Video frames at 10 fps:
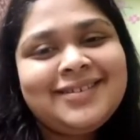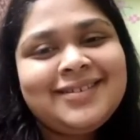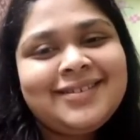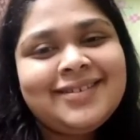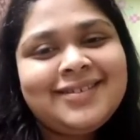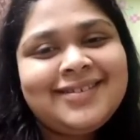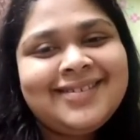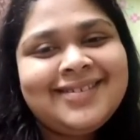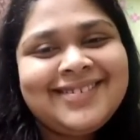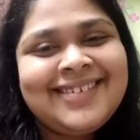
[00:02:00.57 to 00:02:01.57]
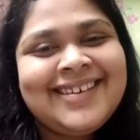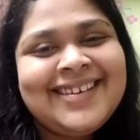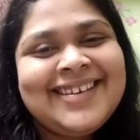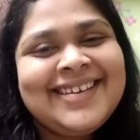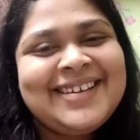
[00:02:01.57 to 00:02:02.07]

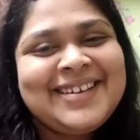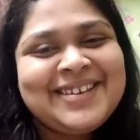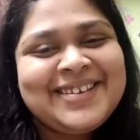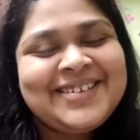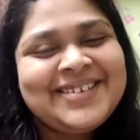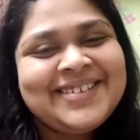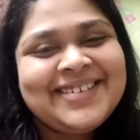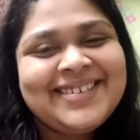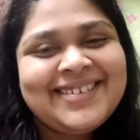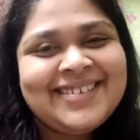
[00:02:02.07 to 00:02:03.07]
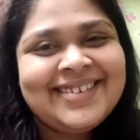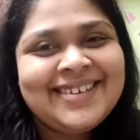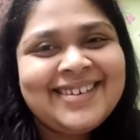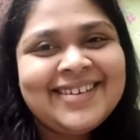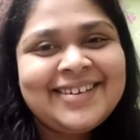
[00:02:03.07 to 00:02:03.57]

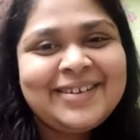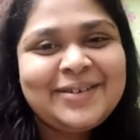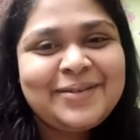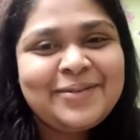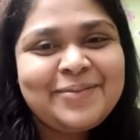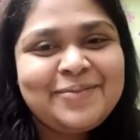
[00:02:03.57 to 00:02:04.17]
[no speech]